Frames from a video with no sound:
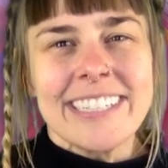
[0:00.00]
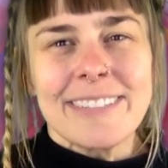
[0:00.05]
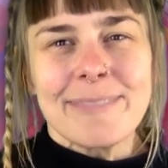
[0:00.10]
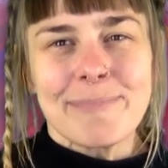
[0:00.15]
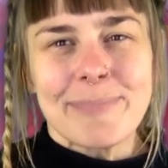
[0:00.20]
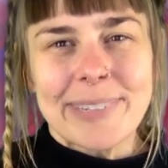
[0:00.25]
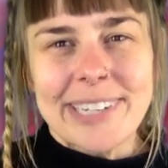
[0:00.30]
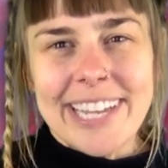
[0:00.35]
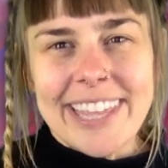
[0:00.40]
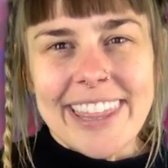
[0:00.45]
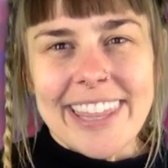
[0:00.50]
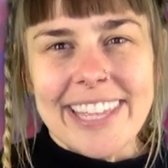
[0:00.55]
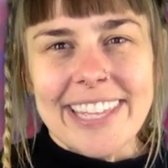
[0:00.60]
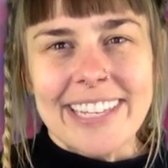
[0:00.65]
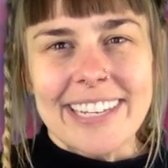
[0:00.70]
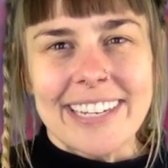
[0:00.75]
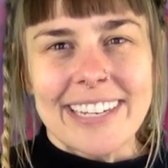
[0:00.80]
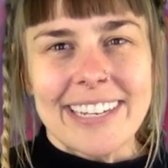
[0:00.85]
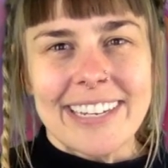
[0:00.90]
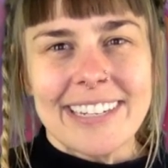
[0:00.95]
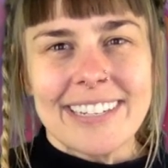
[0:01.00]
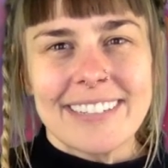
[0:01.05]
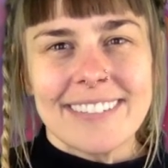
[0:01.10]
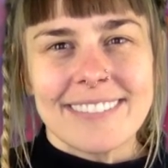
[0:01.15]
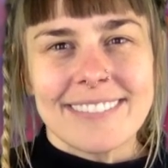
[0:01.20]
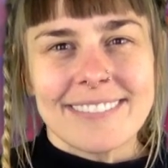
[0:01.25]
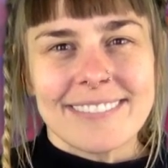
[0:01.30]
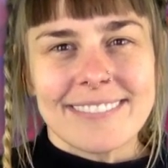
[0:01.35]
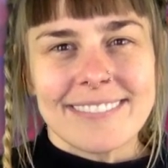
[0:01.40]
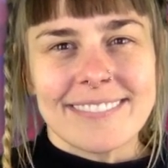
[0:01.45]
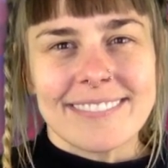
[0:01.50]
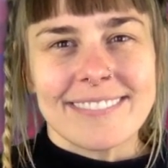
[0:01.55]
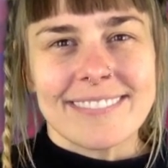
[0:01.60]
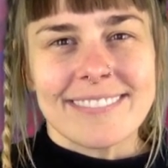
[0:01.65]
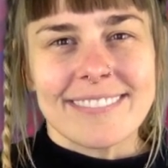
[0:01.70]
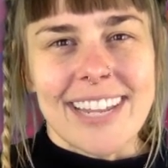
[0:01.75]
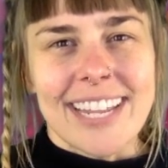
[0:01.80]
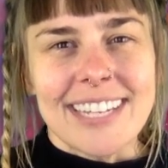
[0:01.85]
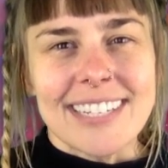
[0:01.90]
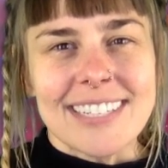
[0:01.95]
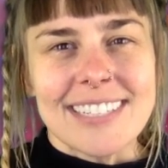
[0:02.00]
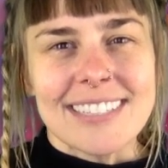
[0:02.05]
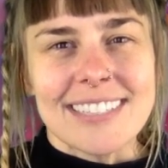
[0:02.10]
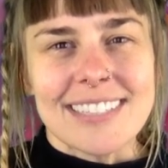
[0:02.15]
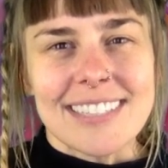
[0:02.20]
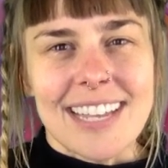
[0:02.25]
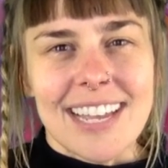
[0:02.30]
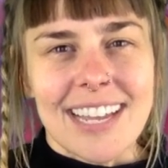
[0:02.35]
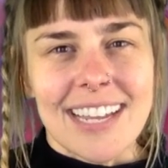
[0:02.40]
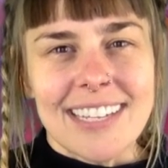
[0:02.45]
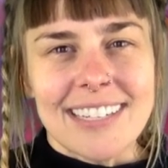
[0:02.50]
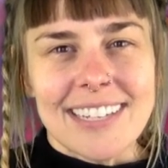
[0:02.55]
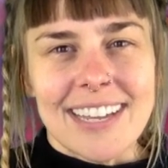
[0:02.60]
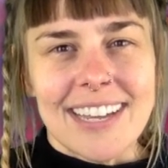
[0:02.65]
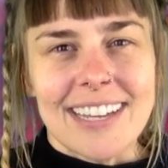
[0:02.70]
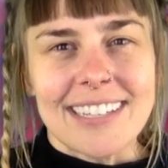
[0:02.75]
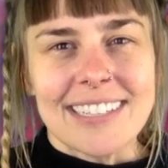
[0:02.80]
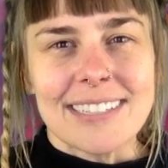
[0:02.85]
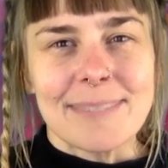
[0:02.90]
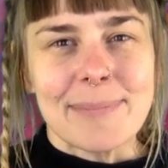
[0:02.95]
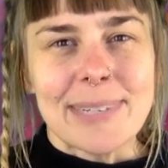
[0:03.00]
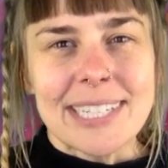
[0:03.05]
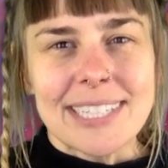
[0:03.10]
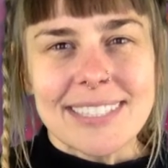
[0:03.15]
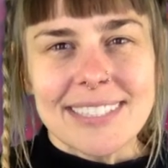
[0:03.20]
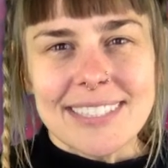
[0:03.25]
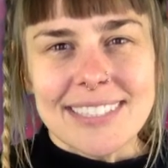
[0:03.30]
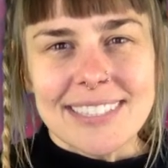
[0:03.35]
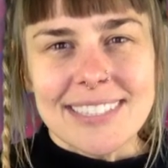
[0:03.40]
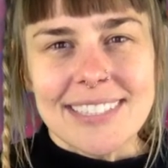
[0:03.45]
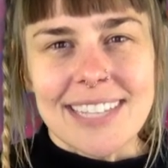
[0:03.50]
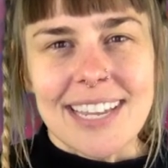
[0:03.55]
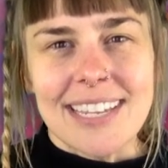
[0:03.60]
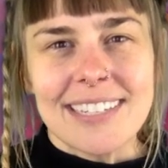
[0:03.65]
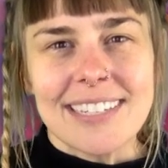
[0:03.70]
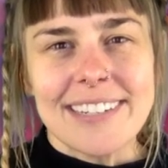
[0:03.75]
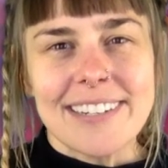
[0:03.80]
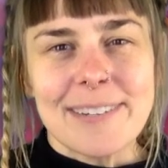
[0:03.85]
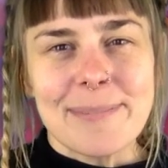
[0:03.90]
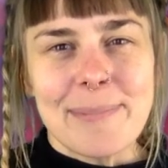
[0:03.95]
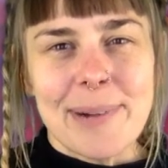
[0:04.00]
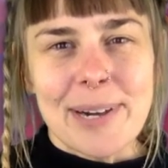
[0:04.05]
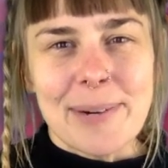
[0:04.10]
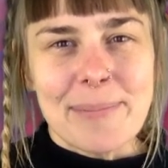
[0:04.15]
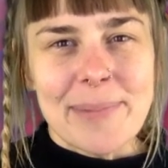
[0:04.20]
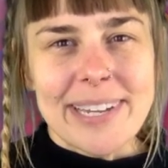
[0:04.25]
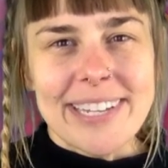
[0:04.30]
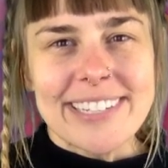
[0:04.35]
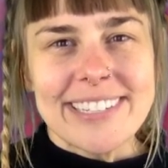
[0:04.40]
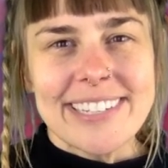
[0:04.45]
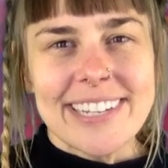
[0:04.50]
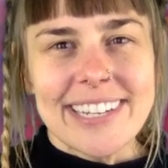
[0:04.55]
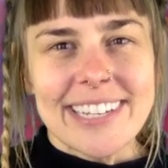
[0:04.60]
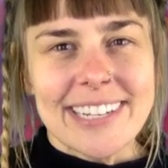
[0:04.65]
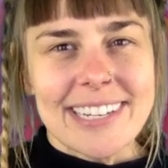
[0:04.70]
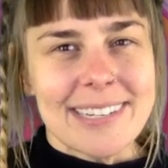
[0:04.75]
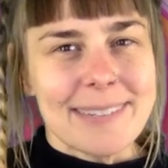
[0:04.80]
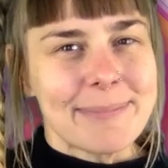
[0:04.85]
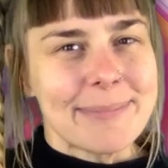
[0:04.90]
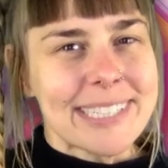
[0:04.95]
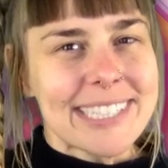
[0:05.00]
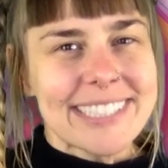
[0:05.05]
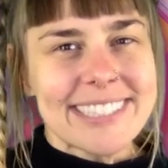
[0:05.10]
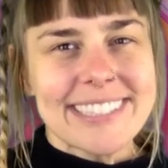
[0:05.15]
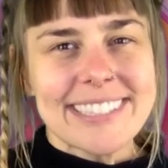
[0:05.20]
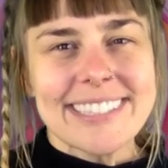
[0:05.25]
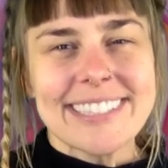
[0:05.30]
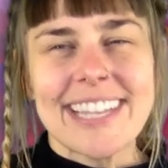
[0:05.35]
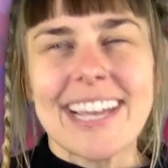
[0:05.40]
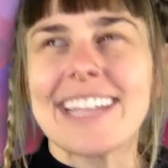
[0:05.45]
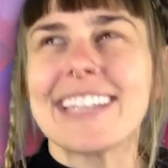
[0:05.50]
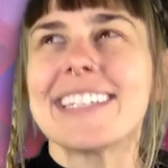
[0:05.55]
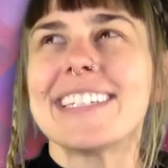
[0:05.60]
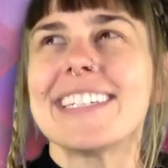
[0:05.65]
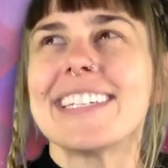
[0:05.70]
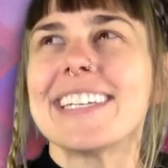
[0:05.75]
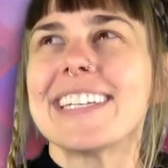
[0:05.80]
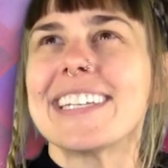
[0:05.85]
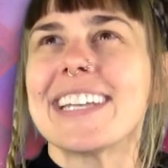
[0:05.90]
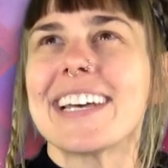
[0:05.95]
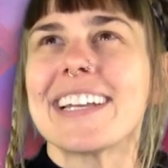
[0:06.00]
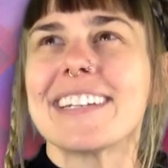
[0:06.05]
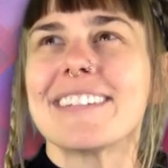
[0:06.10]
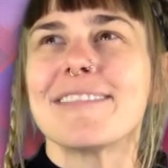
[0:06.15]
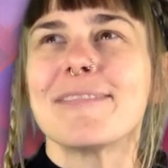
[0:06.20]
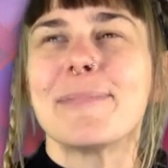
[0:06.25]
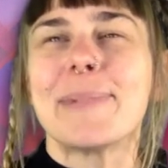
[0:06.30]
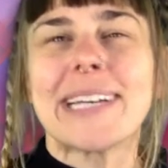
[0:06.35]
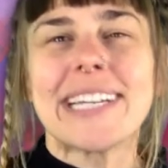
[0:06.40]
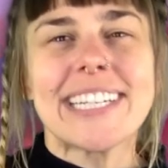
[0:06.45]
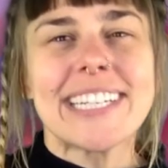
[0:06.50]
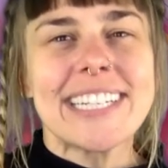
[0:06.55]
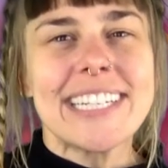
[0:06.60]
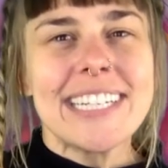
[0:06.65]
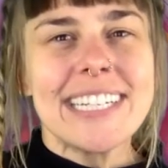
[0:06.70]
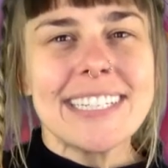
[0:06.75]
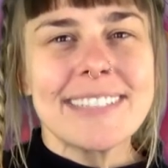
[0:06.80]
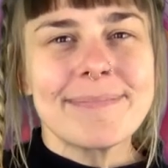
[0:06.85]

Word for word: Breathe in and decide I am excited about my day. I am excited to get out of bed.